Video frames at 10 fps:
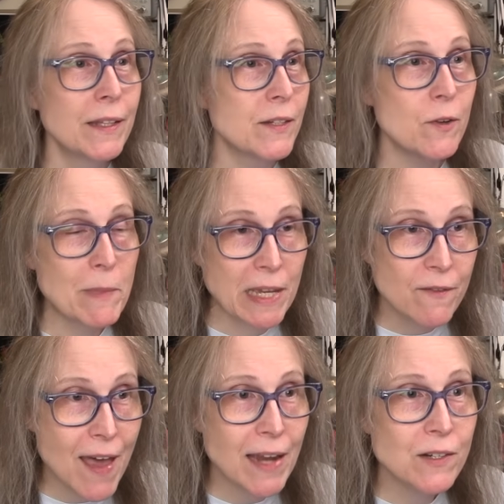Different
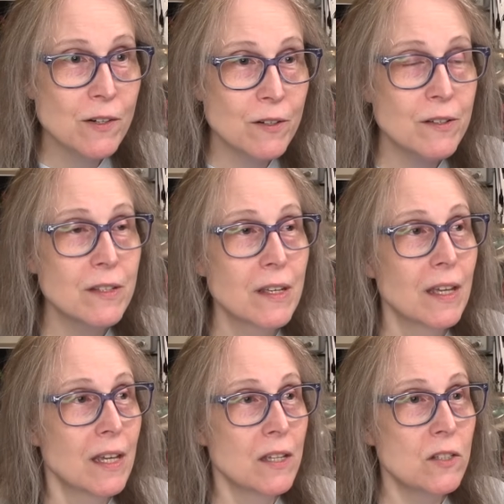manufacturers.
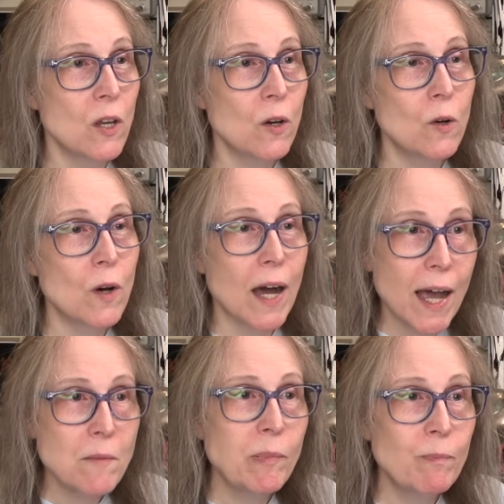So
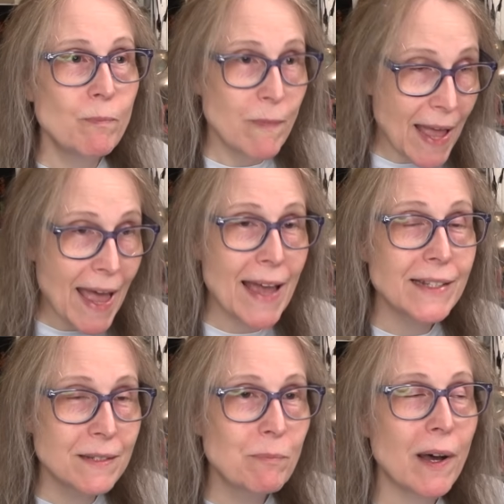I
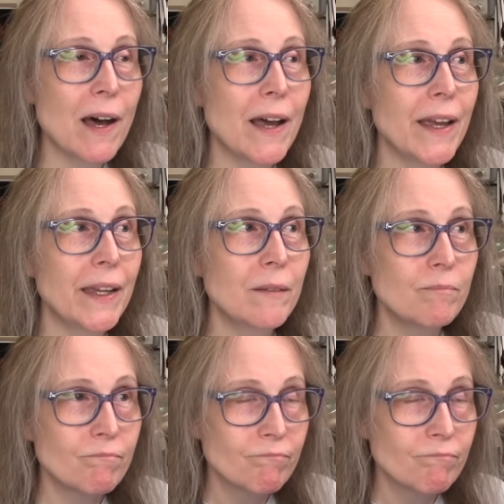had to buy